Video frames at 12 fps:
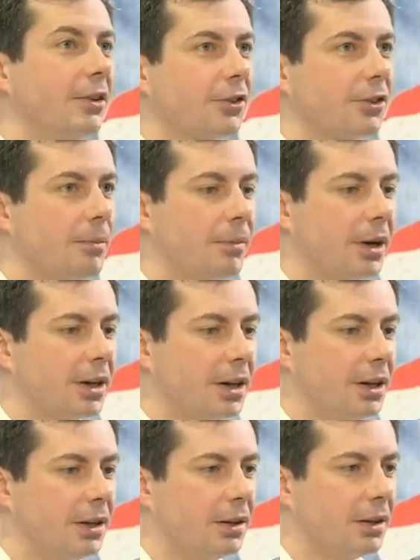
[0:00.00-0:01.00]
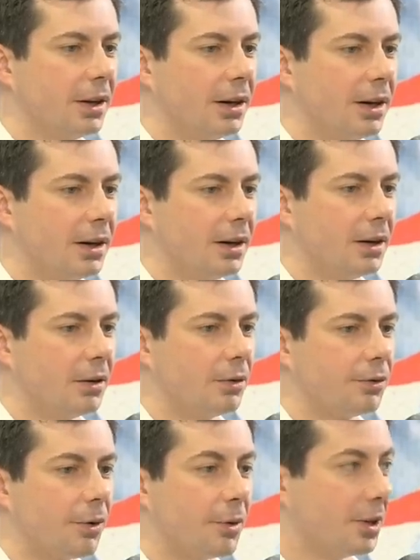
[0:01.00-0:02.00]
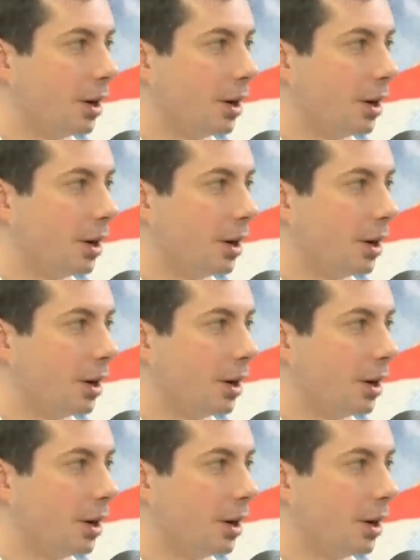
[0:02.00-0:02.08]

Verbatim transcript: somebody uh, from a